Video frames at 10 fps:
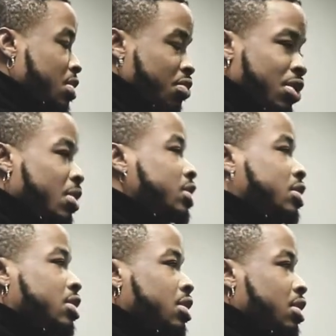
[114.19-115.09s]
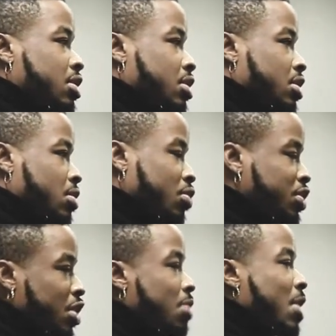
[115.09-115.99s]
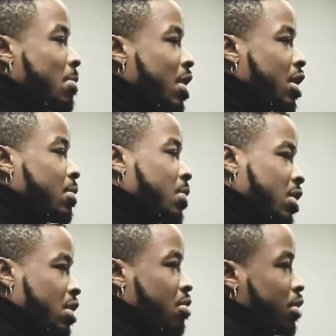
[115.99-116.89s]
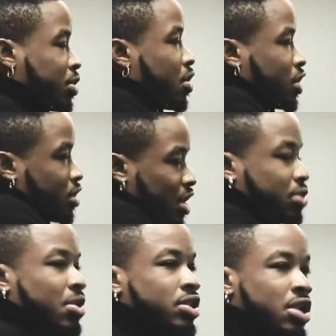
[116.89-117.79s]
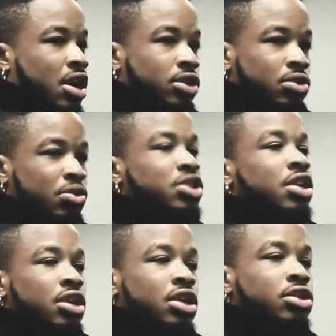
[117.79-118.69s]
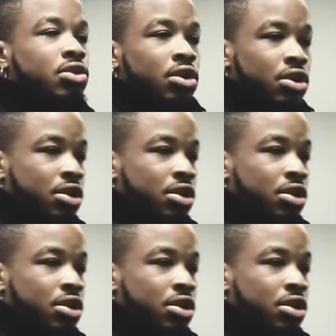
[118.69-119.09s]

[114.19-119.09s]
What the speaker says: We wasn't. We told my mom we was going straight to Wesley's house. We took a detour.